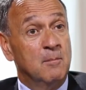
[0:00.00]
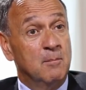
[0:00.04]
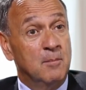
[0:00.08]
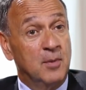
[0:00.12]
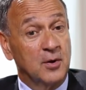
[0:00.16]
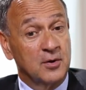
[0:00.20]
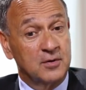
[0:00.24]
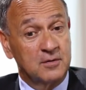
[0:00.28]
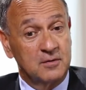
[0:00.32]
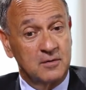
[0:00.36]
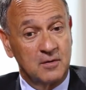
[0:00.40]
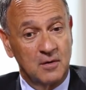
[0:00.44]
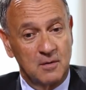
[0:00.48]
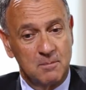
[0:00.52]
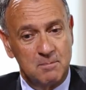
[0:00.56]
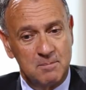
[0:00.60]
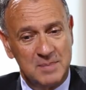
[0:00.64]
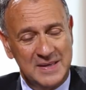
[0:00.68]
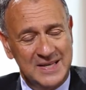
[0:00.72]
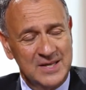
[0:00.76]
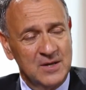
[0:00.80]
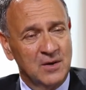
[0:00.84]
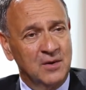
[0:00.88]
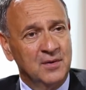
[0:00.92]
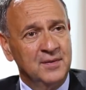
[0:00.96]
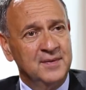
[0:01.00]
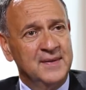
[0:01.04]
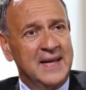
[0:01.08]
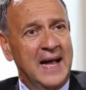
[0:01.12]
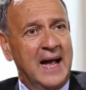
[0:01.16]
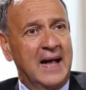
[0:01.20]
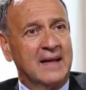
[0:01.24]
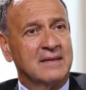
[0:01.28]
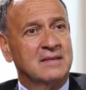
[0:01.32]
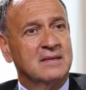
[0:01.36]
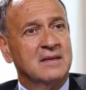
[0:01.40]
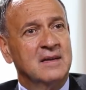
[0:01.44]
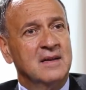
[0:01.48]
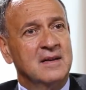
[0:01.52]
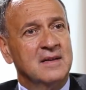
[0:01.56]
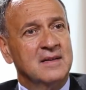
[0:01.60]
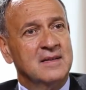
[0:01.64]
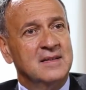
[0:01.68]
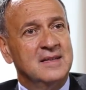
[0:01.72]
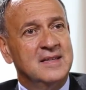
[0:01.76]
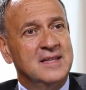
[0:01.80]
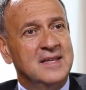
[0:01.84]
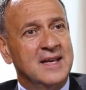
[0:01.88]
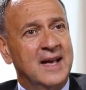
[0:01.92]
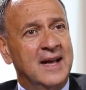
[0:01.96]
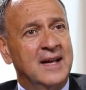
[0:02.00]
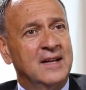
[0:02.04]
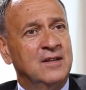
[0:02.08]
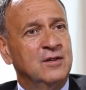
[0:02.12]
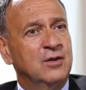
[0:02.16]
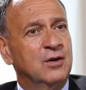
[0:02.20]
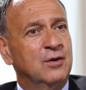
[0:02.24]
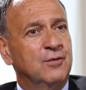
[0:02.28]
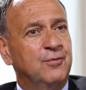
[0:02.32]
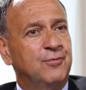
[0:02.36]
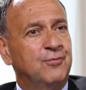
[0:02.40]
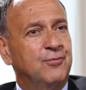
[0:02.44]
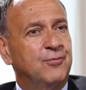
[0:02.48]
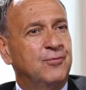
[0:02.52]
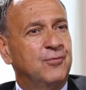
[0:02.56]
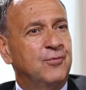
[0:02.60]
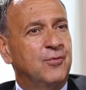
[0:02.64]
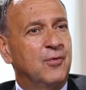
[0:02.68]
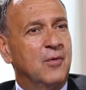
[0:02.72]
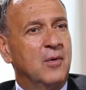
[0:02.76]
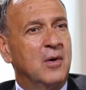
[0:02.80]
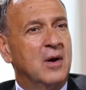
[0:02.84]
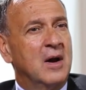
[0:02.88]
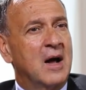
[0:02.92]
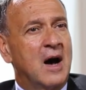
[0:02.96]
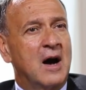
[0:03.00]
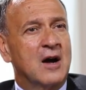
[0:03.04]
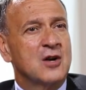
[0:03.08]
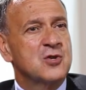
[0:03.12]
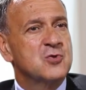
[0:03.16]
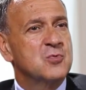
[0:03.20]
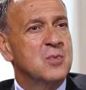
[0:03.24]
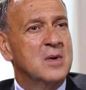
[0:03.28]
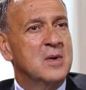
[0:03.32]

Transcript: But beyond that, the end of large